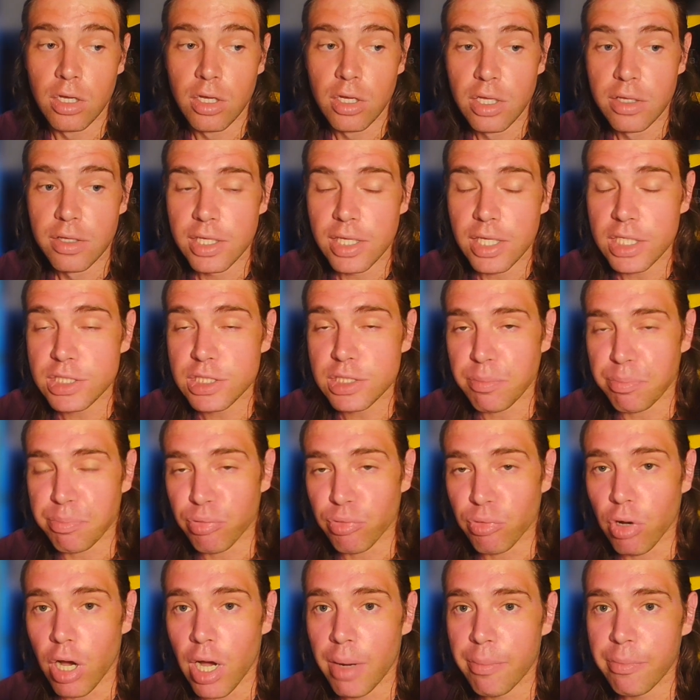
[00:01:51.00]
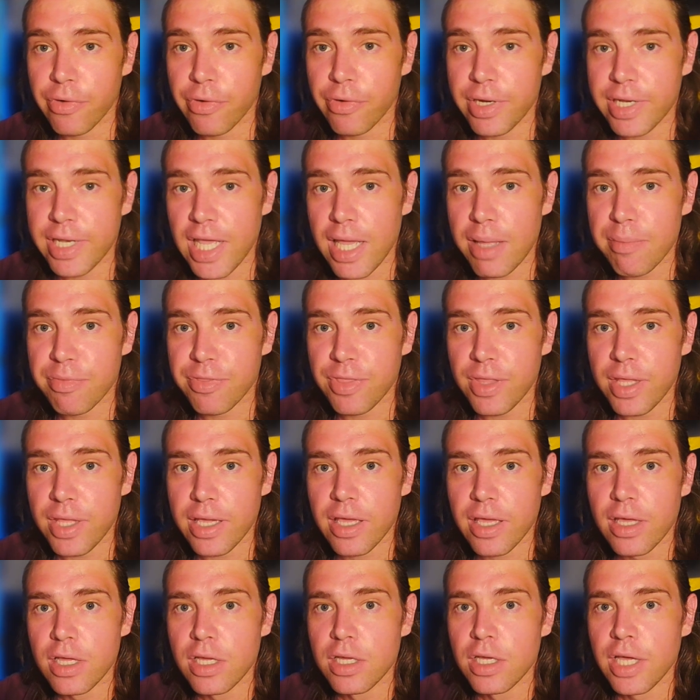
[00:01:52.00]
that's the primary damn
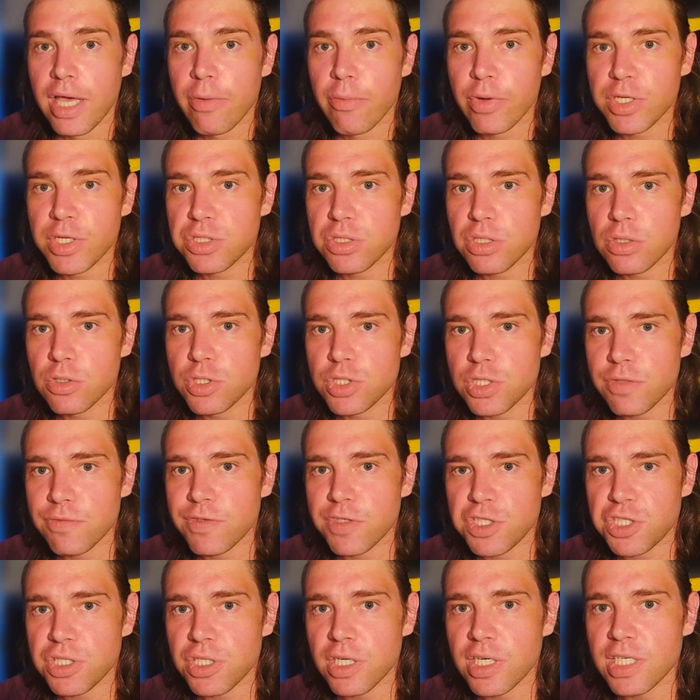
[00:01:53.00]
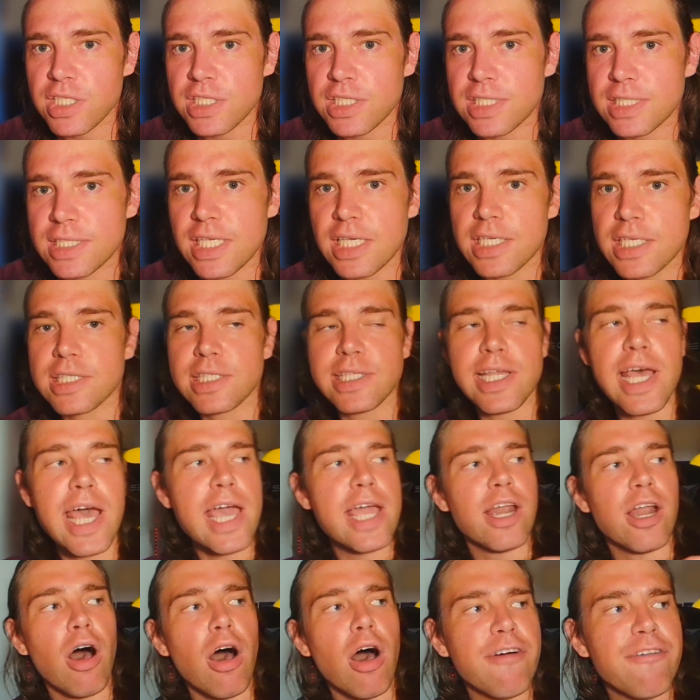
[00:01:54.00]
thing. When did you lose your virginity?
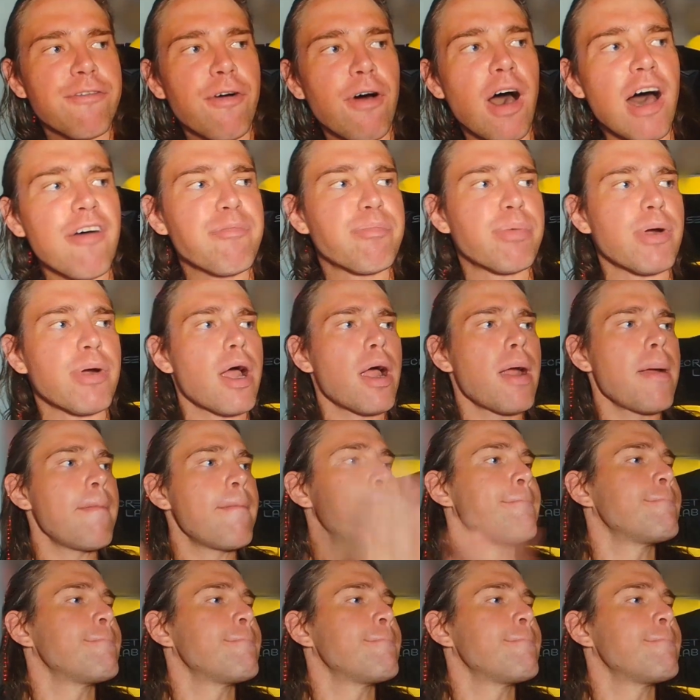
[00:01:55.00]
16. High five, bro.